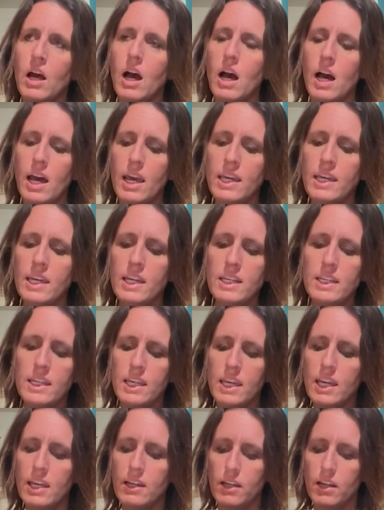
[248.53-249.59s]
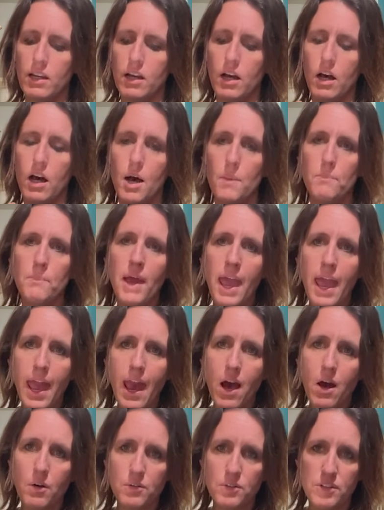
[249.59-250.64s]
I can get a
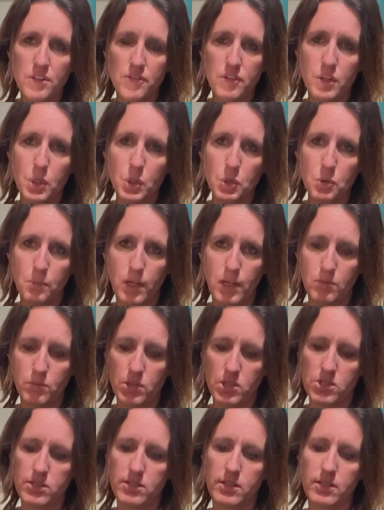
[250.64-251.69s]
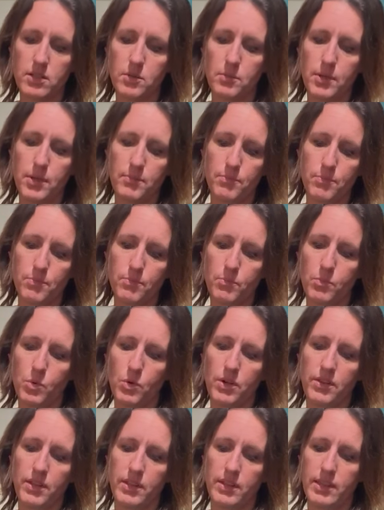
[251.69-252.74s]
pound of cumin, which is a little bit
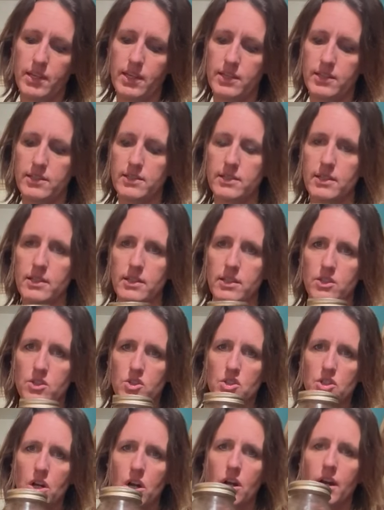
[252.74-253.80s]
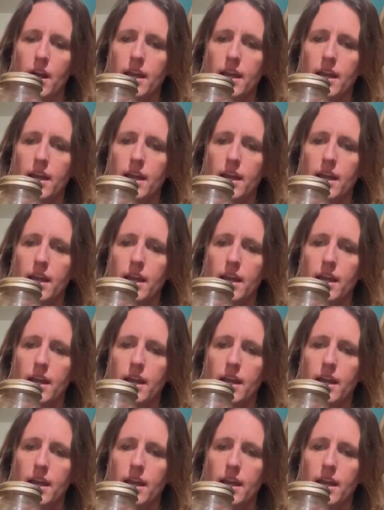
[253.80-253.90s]
more than this in this jar.